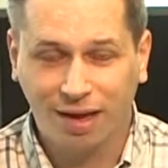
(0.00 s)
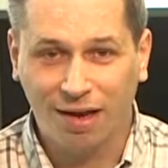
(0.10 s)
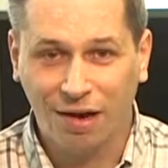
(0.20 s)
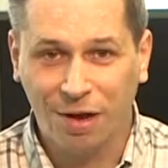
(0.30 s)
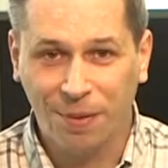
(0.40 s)

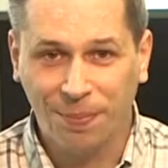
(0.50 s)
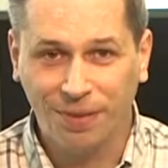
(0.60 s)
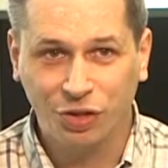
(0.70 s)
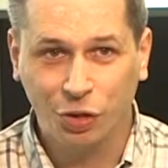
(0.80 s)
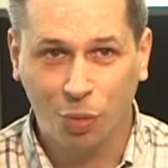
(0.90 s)
Um,
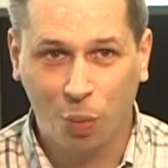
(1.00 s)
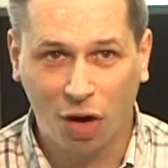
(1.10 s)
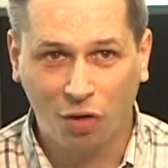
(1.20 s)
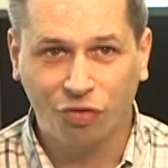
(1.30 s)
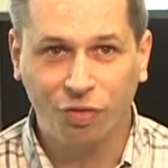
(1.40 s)
it took a
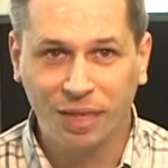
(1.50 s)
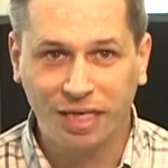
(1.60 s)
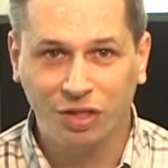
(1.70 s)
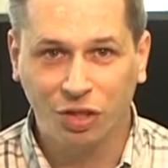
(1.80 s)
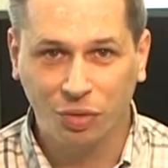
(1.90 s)
while for
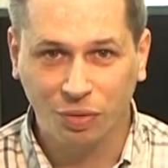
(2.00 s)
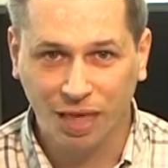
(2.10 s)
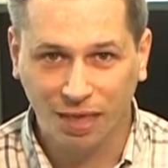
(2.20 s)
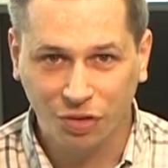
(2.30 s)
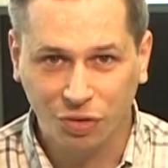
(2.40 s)
me to
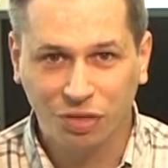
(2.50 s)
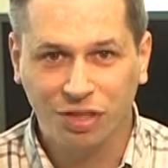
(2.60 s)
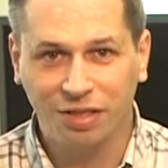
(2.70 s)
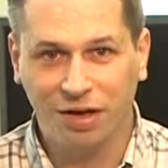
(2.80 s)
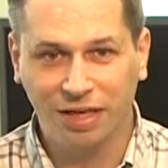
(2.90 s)
get used
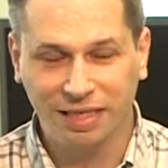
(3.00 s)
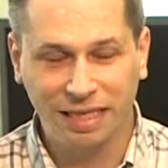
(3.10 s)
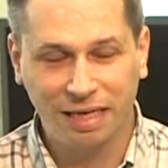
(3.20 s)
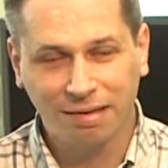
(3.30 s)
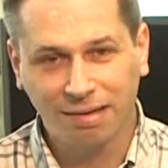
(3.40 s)
to the
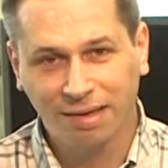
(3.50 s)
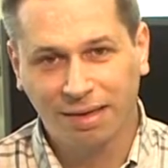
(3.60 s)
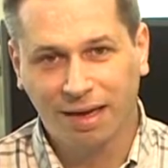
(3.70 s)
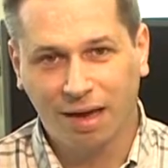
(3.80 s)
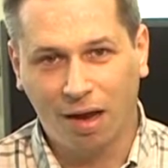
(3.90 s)
idea,
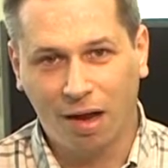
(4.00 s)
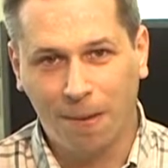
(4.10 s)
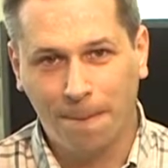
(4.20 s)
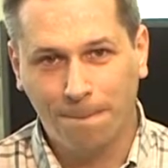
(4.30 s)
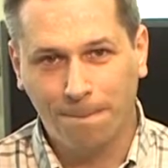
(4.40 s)

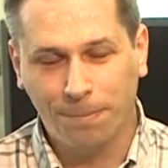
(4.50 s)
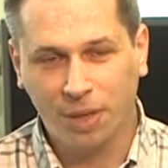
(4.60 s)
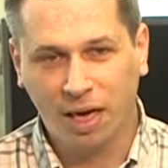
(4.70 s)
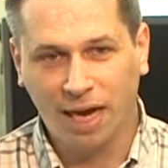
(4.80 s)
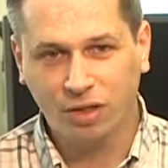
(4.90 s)
um, but